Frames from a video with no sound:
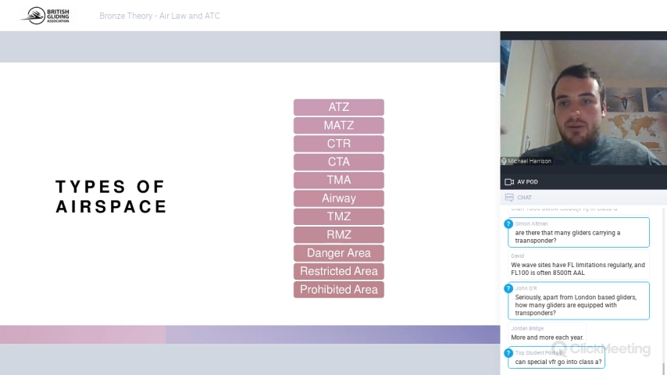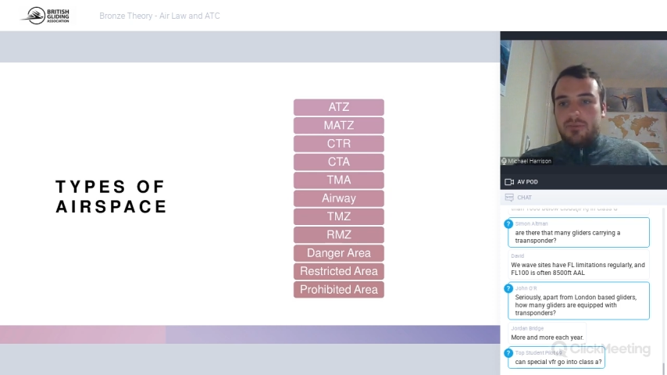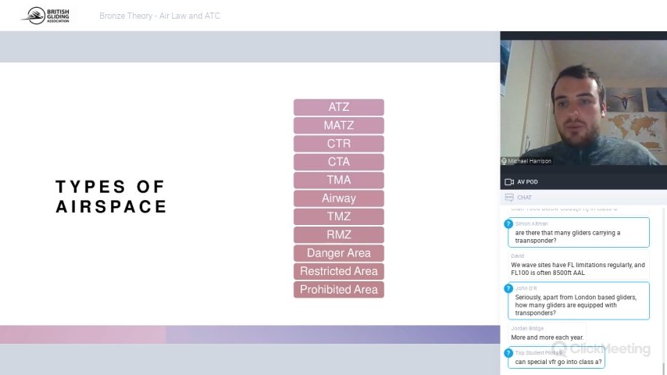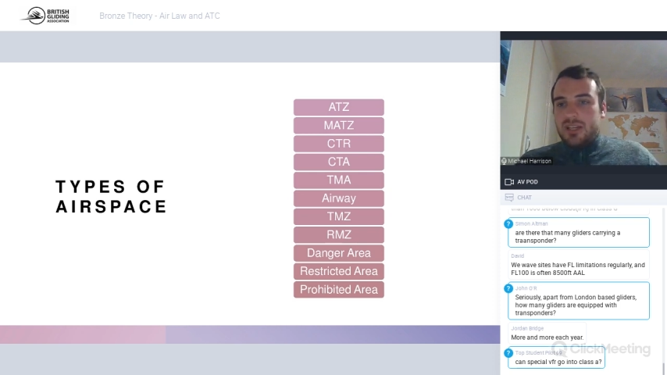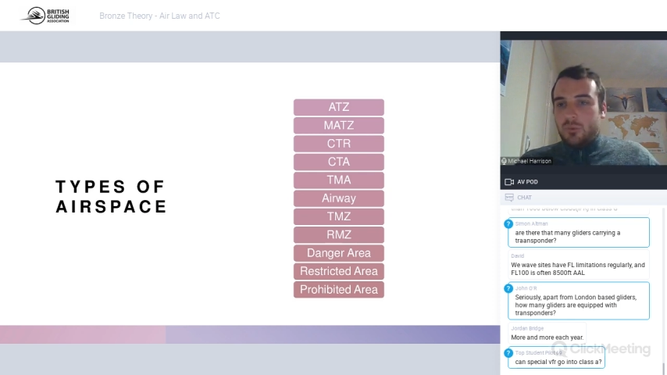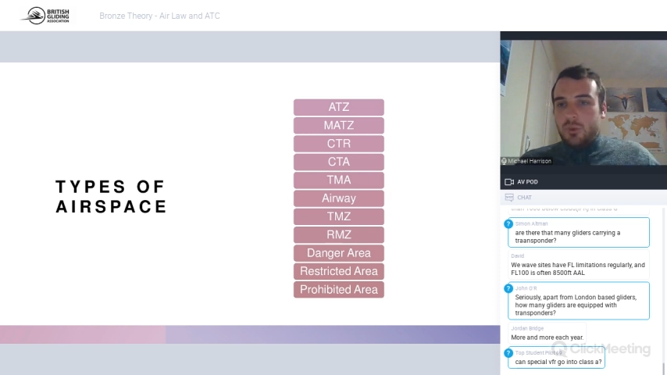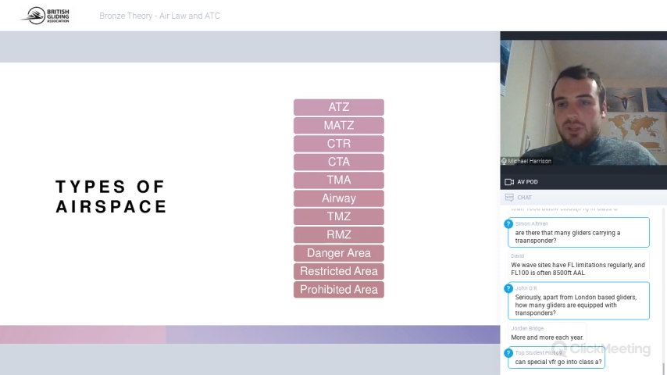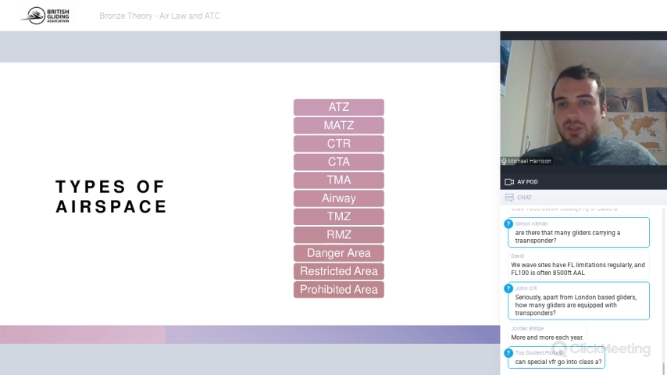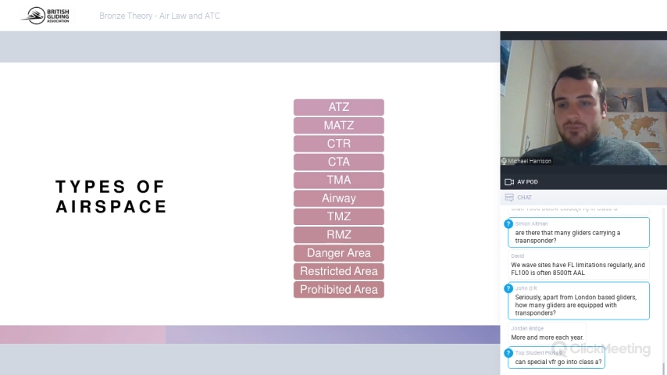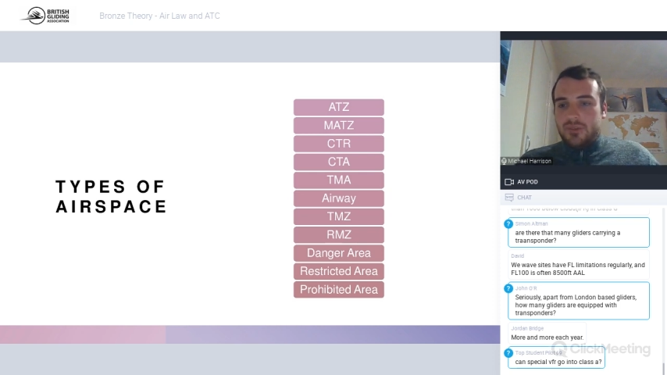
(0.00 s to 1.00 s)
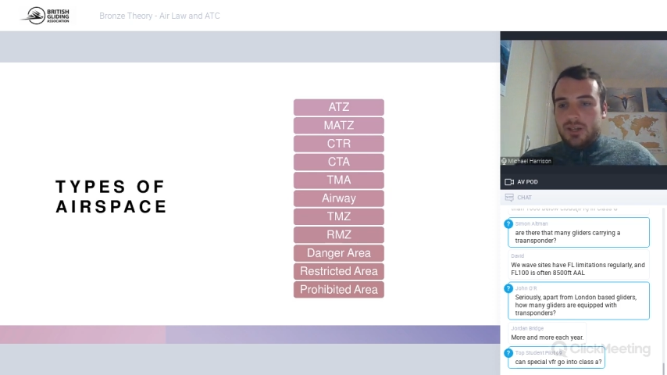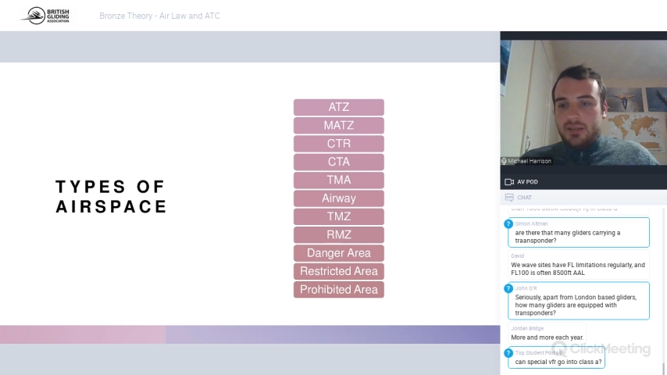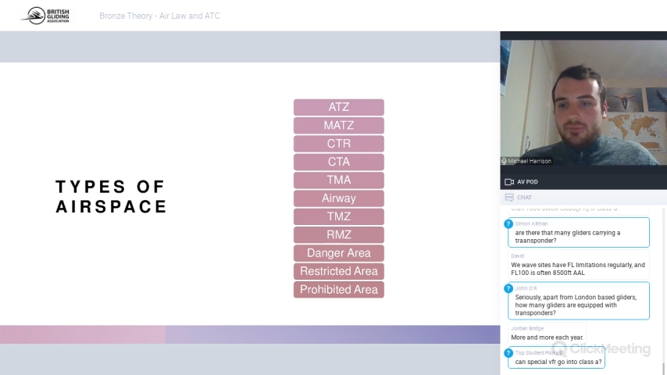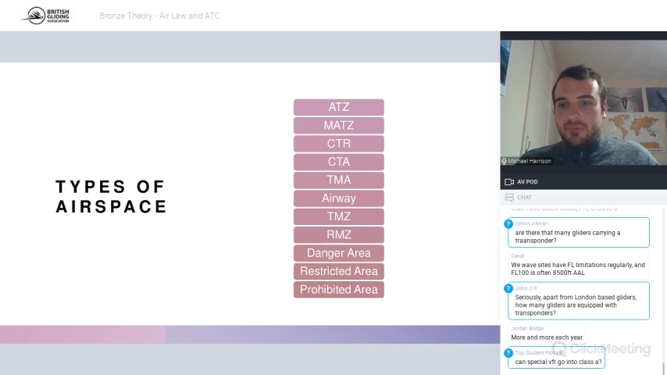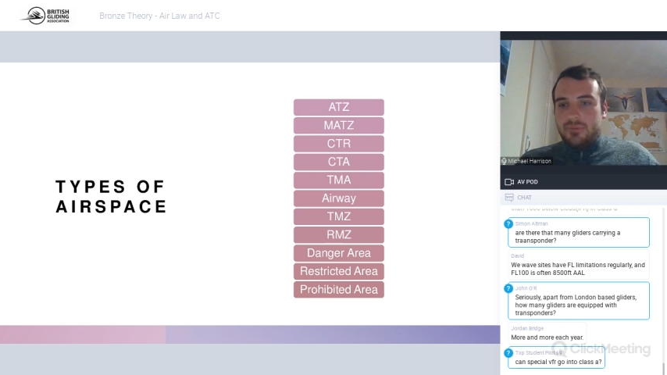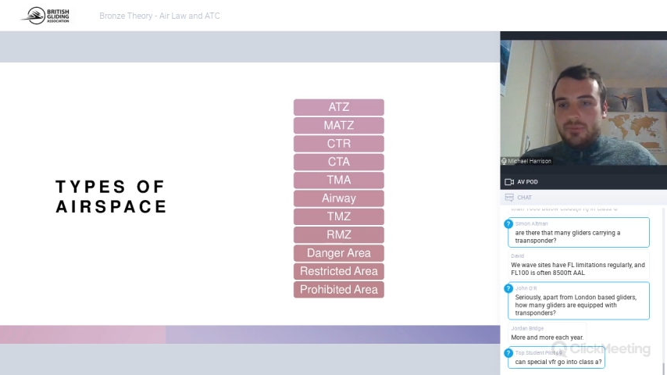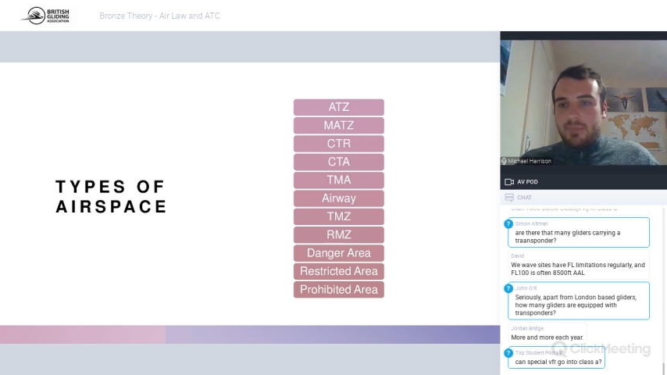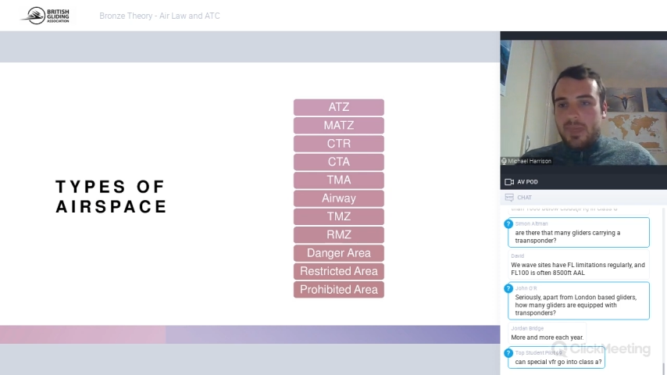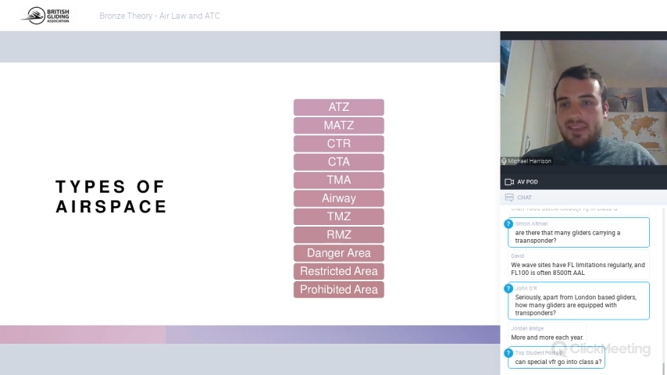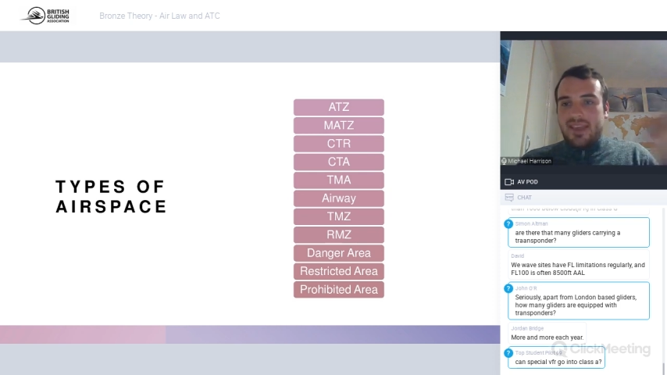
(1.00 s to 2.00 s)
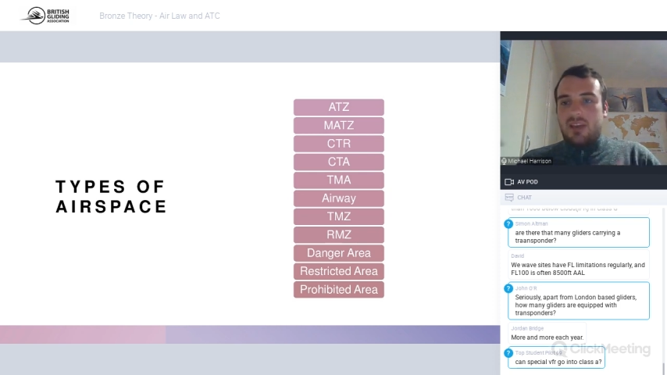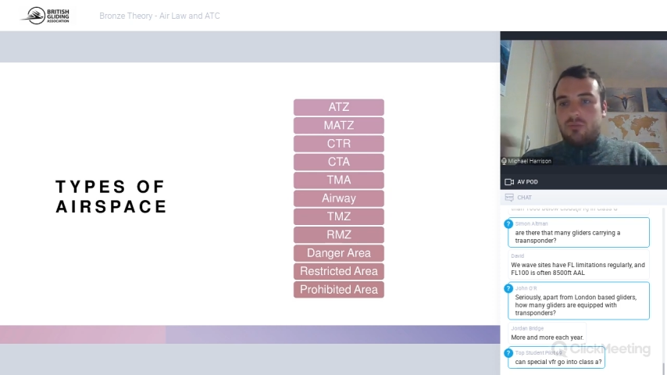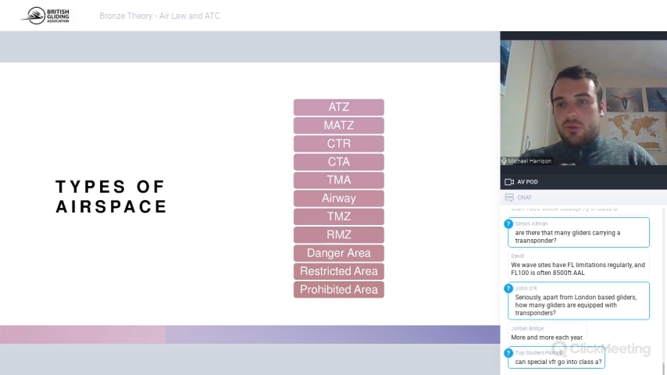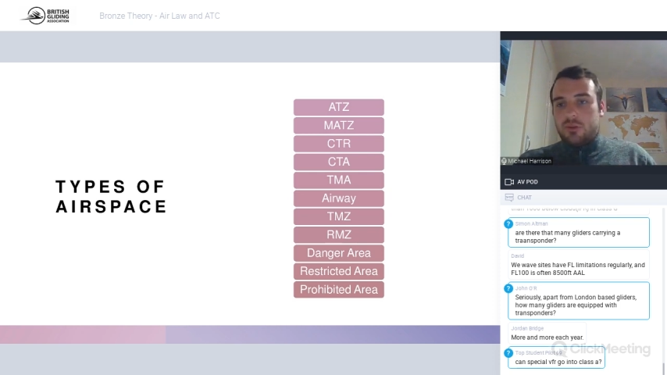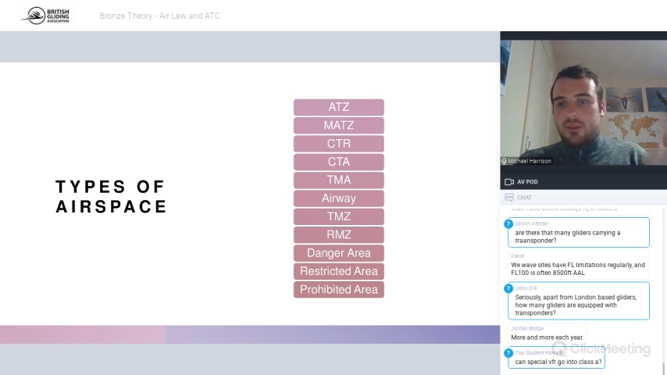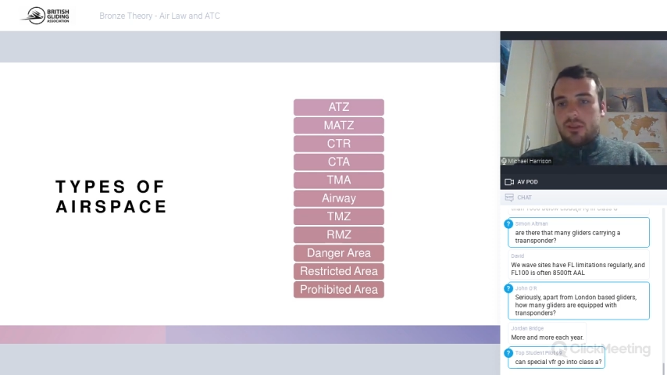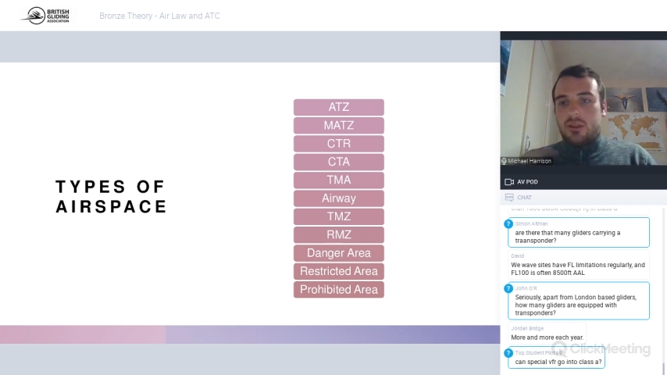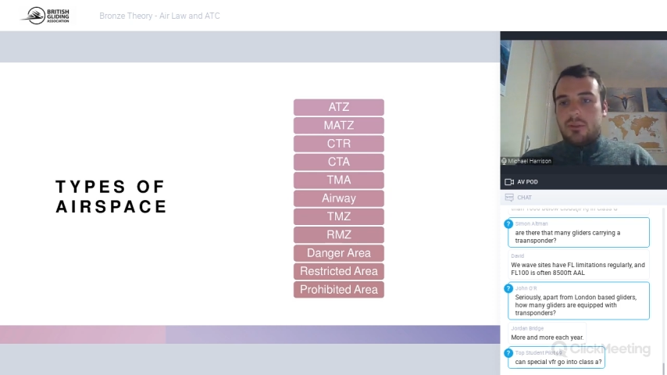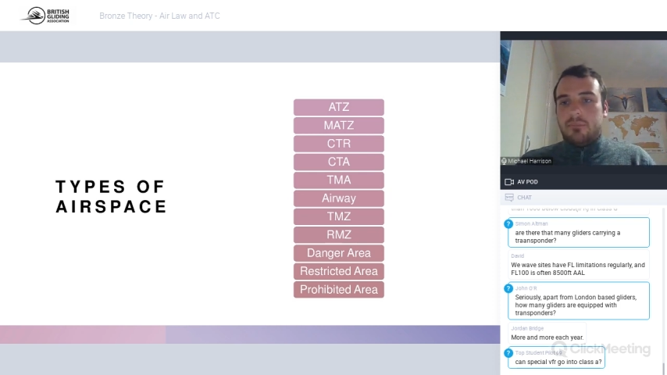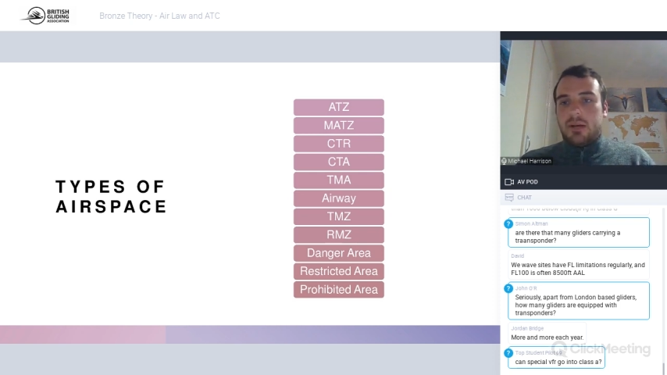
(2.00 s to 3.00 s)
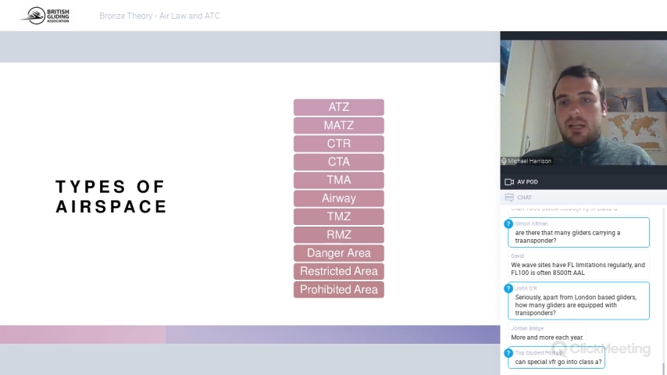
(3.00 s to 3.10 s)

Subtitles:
Above flight level 195, there's air routes,